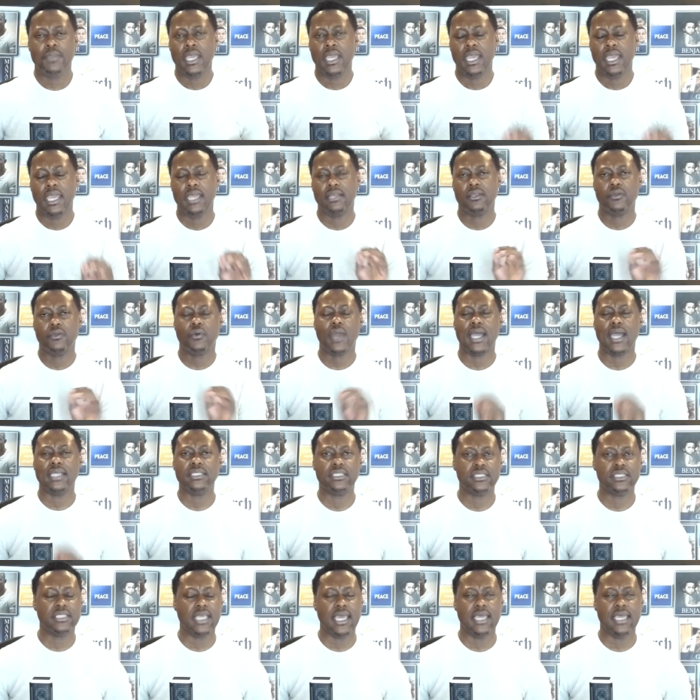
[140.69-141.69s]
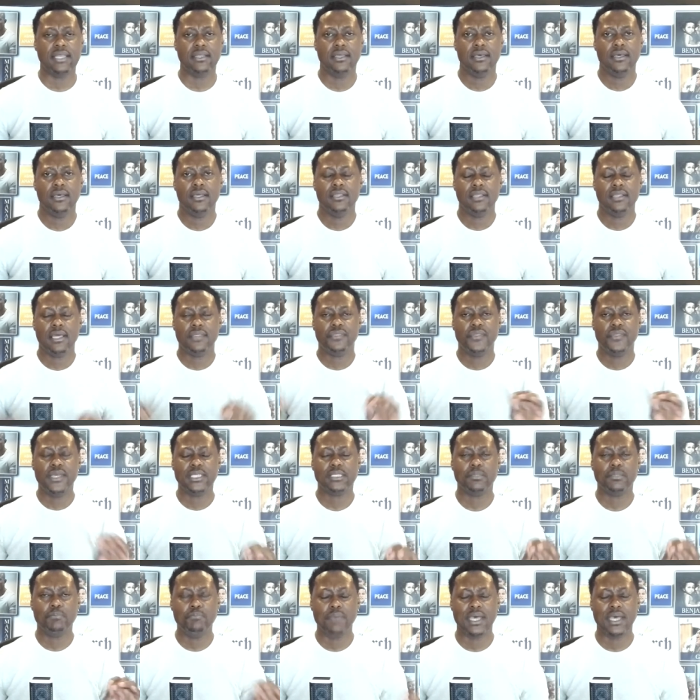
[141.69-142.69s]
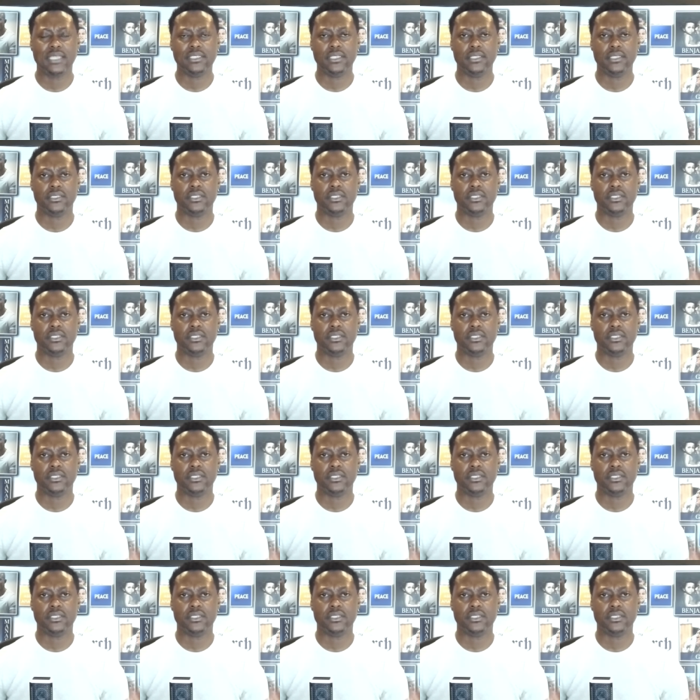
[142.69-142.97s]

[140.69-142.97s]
And Christ said that this message